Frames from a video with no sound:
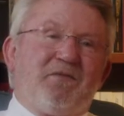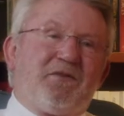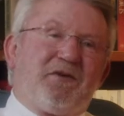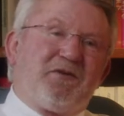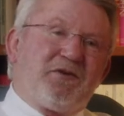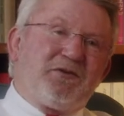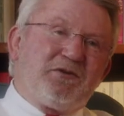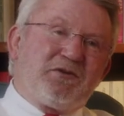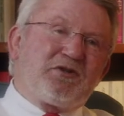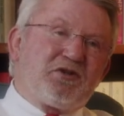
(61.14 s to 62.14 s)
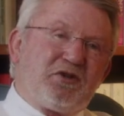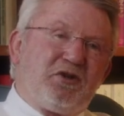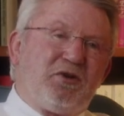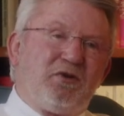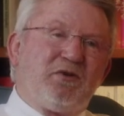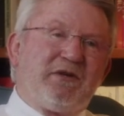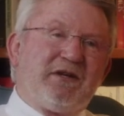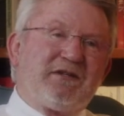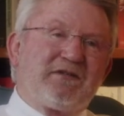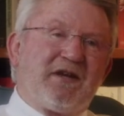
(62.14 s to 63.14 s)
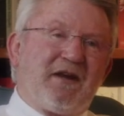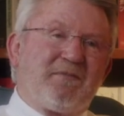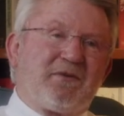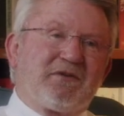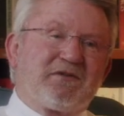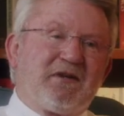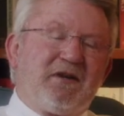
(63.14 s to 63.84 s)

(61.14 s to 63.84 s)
Those are just two examples,